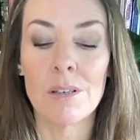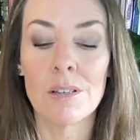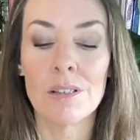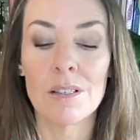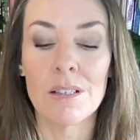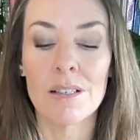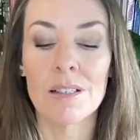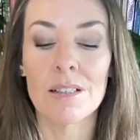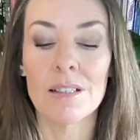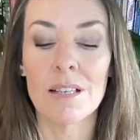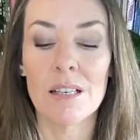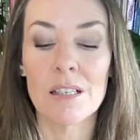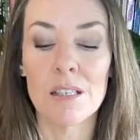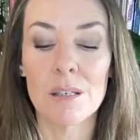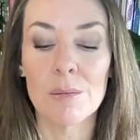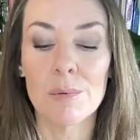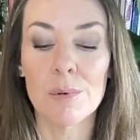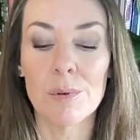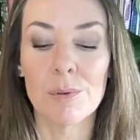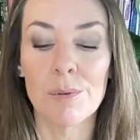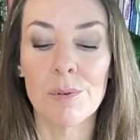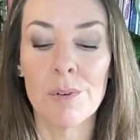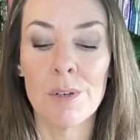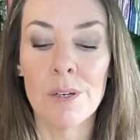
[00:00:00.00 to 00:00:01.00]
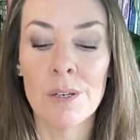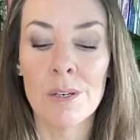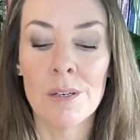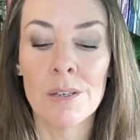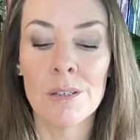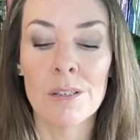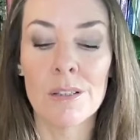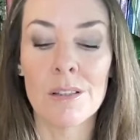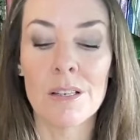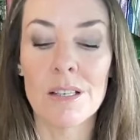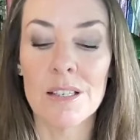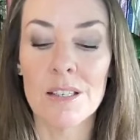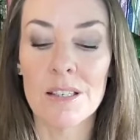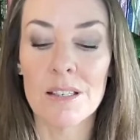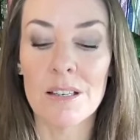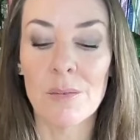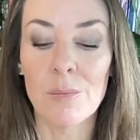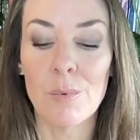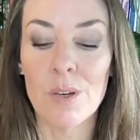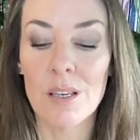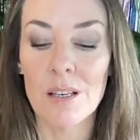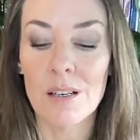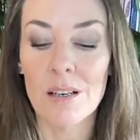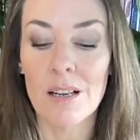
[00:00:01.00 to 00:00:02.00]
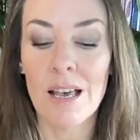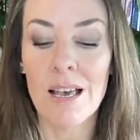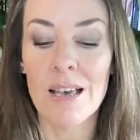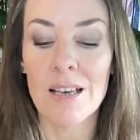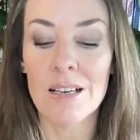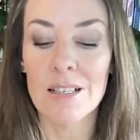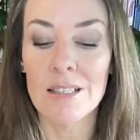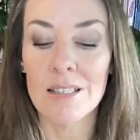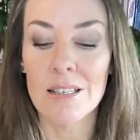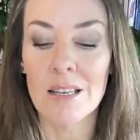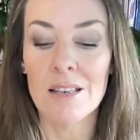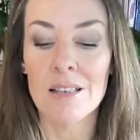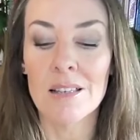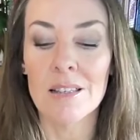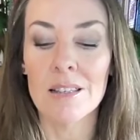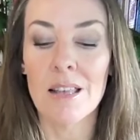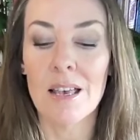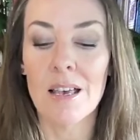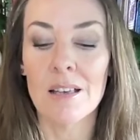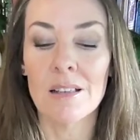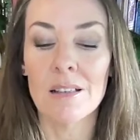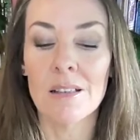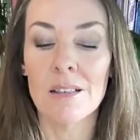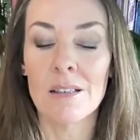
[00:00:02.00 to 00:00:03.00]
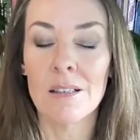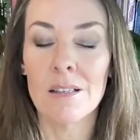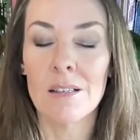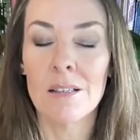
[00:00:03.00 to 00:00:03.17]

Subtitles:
So let's see if we can access that